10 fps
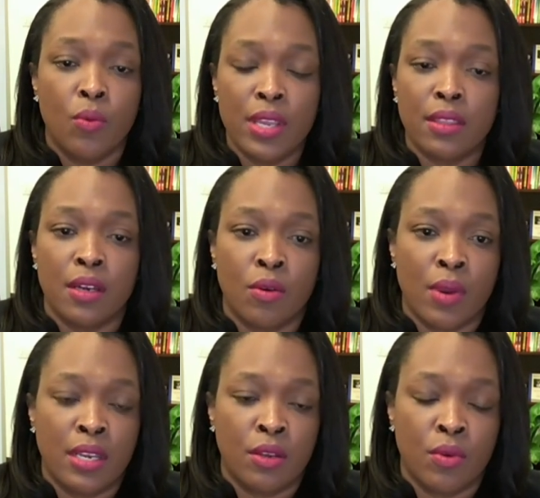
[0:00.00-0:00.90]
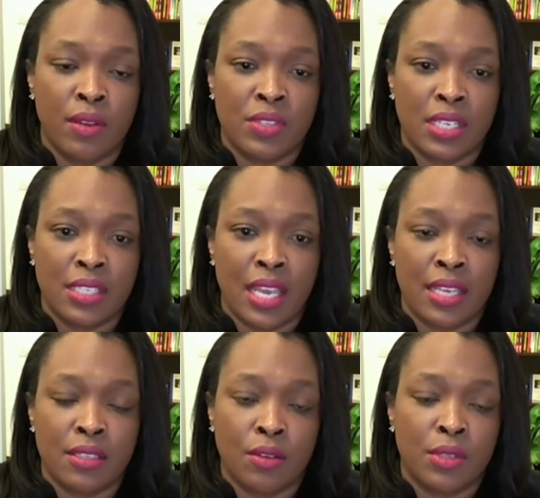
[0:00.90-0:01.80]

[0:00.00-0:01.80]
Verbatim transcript: with a great degree of success.